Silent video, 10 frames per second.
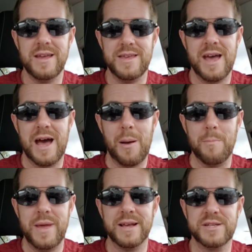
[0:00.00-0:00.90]
Yeah,
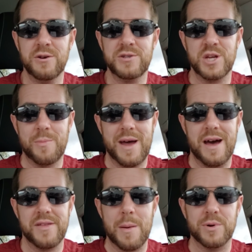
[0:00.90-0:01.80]
being a
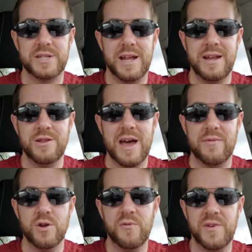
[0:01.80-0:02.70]
sociopath and pretending you
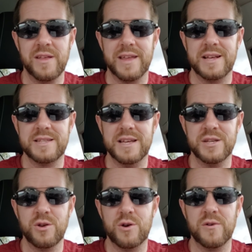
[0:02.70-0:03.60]
have no feelings
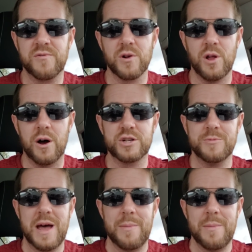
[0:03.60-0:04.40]
isn't good for long-term